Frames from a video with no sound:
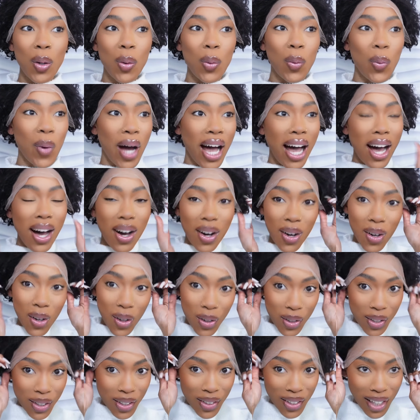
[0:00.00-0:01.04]

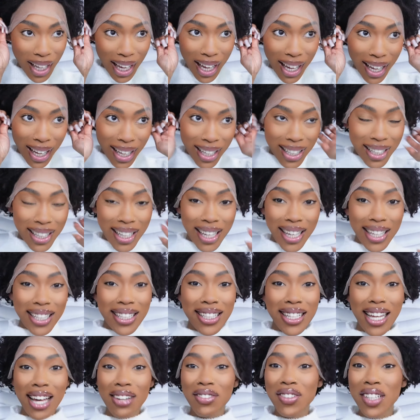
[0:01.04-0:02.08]
wow, okay, it
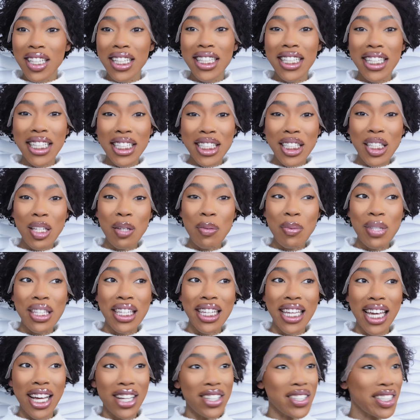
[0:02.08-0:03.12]
definitely needs some
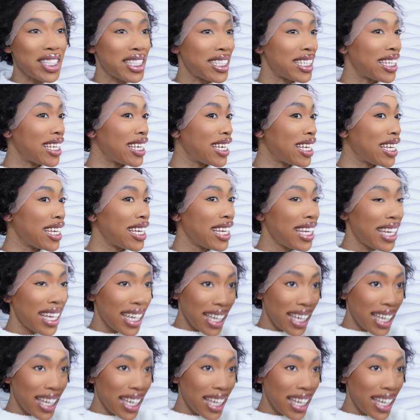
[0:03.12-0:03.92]
TLC,